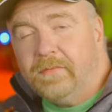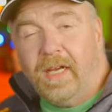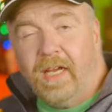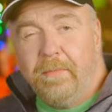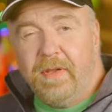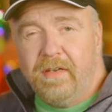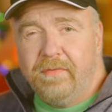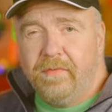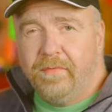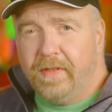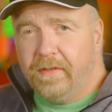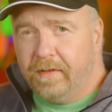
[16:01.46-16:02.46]
I may have
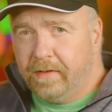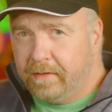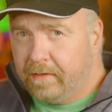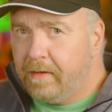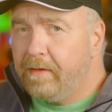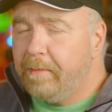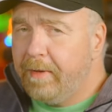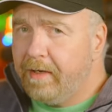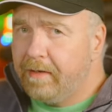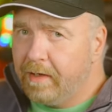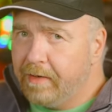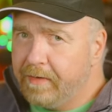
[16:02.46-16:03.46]
invented it. Call the
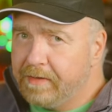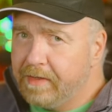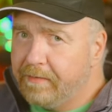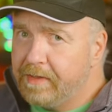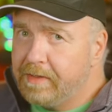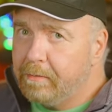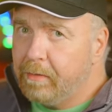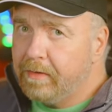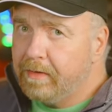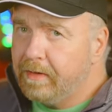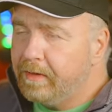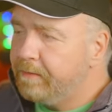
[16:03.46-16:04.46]
patent office if it's
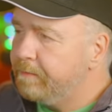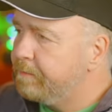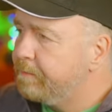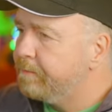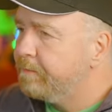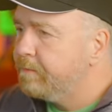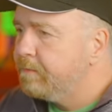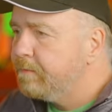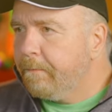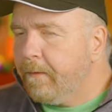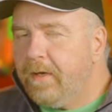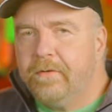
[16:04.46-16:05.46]
important.
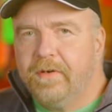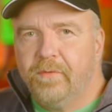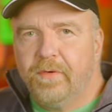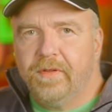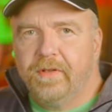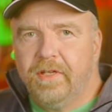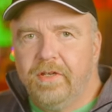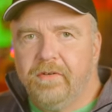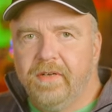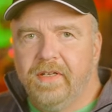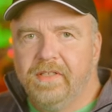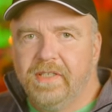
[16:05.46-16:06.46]
Oh, and for the
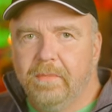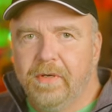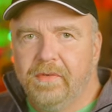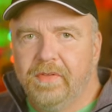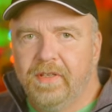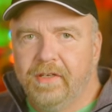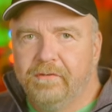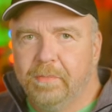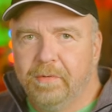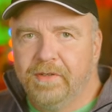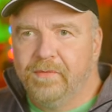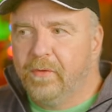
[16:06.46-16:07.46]
curious about the
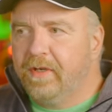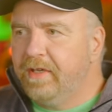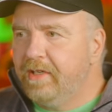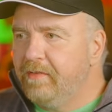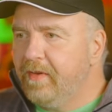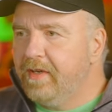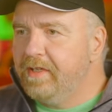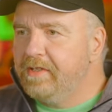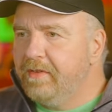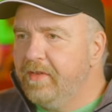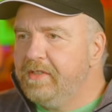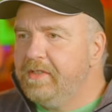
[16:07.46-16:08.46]
IEEE 488
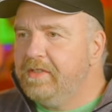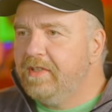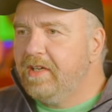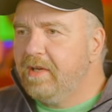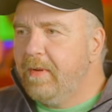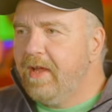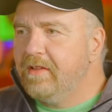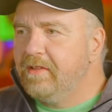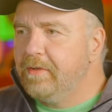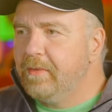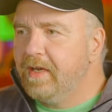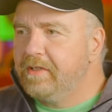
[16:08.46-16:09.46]
device, this is the command
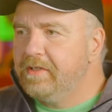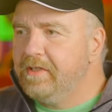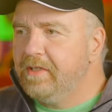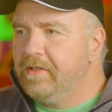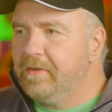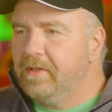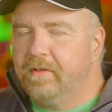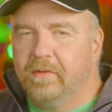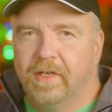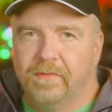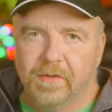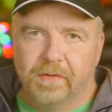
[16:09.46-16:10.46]
that you would actually send to it.
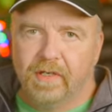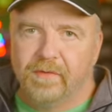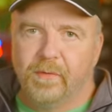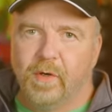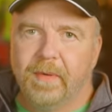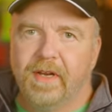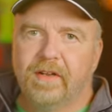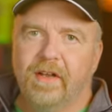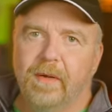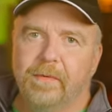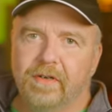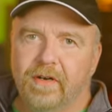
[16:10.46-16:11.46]
If you're trying to format a
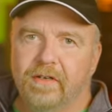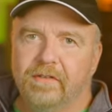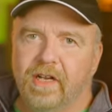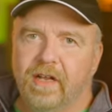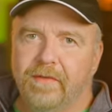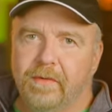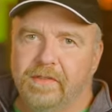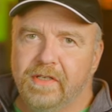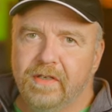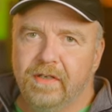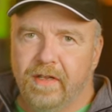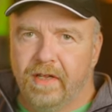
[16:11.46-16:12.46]
Commodore hard drive, you would
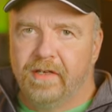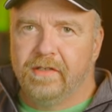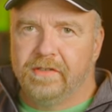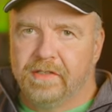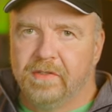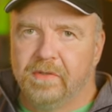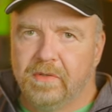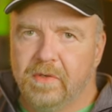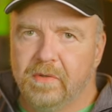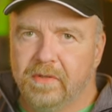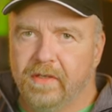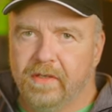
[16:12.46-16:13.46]
send it n0
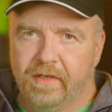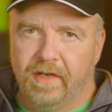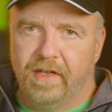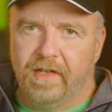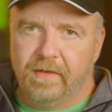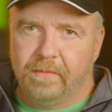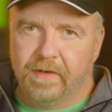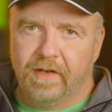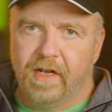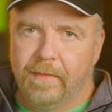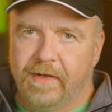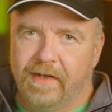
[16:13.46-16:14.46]
colon name
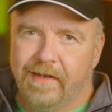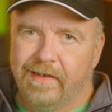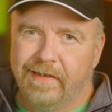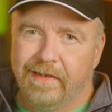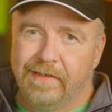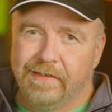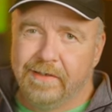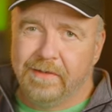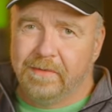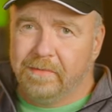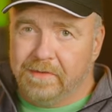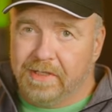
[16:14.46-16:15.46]
comma
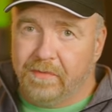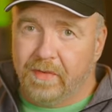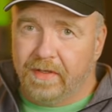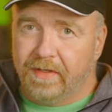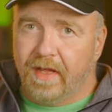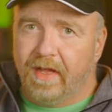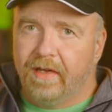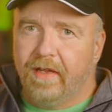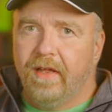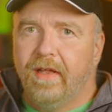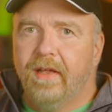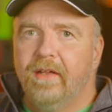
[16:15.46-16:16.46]
id0, stuff like that.
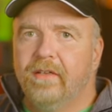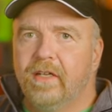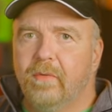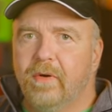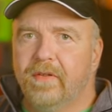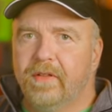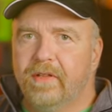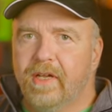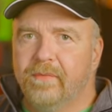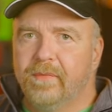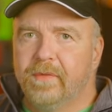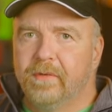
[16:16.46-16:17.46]
To query the
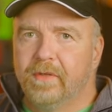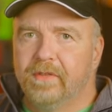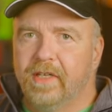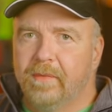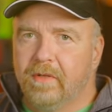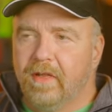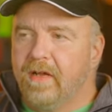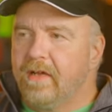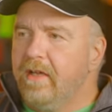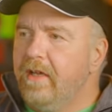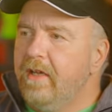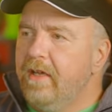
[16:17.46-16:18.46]
time from the real-time
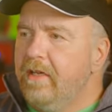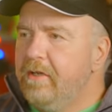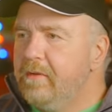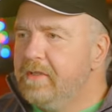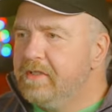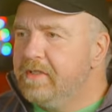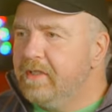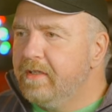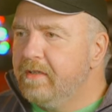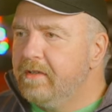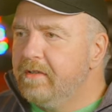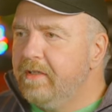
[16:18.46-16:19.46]
clock, you just send
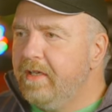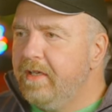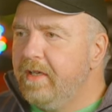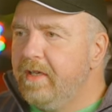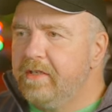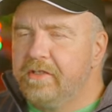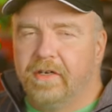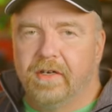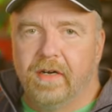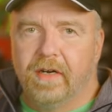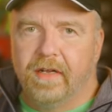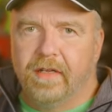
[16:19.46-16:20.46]
it t-ri.
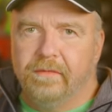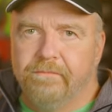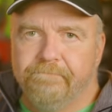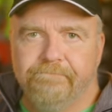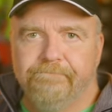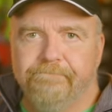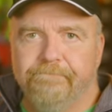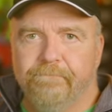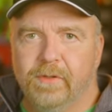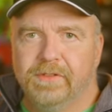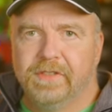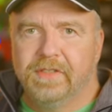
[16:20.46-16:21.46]

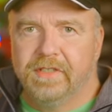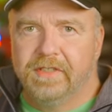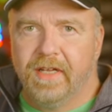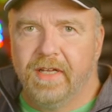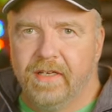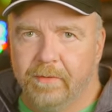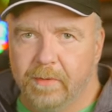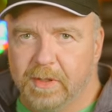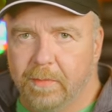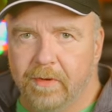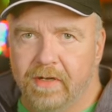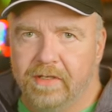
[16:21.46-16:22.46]
Once it sees that, it
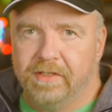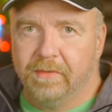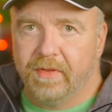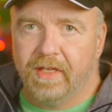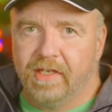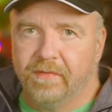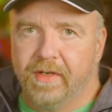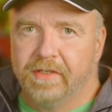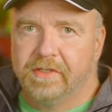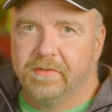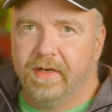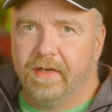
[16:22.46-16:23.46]
responds with that device
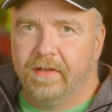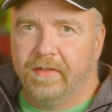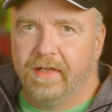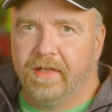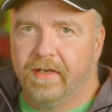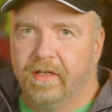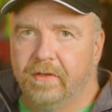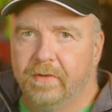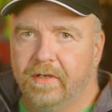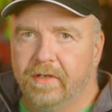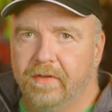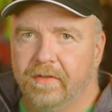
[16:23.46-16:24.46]
string that
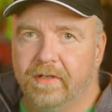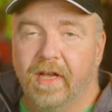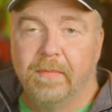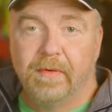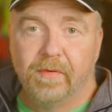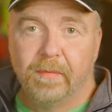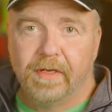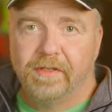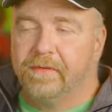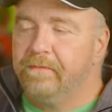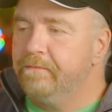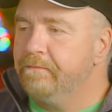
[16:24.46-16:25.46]
included all the time information.